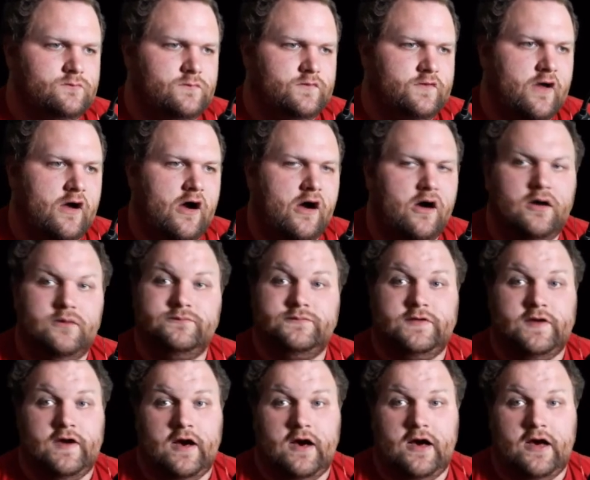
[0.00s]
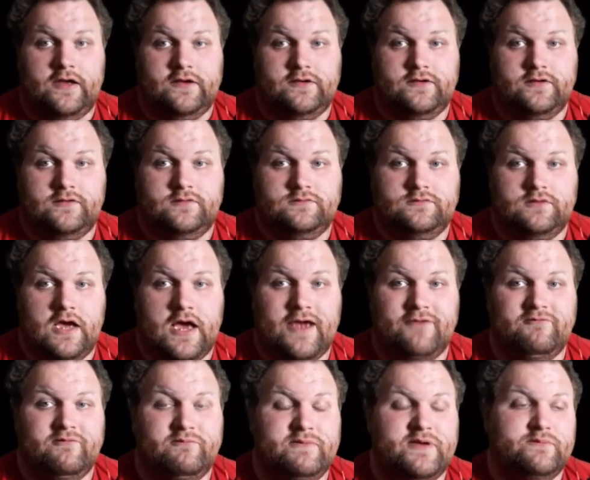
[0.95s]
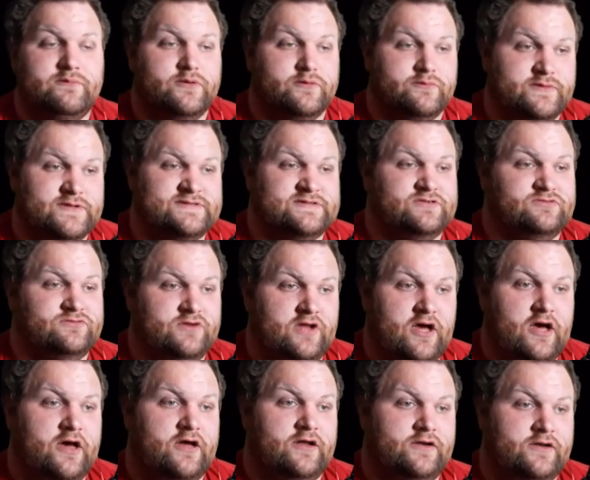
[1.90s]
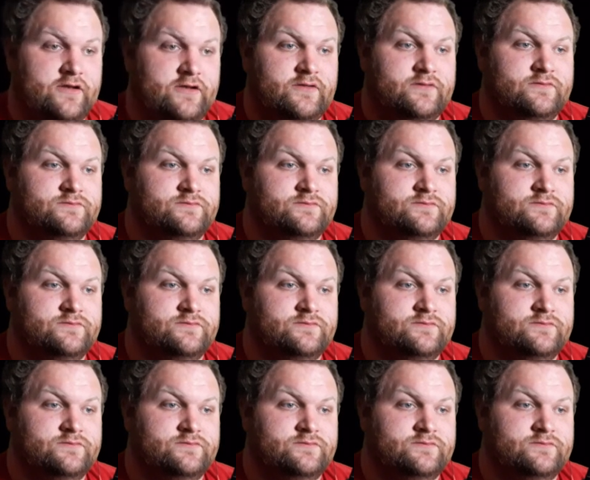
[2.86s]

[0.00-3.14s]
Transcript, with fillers: Tom Dodd. I remember Mister Dodd.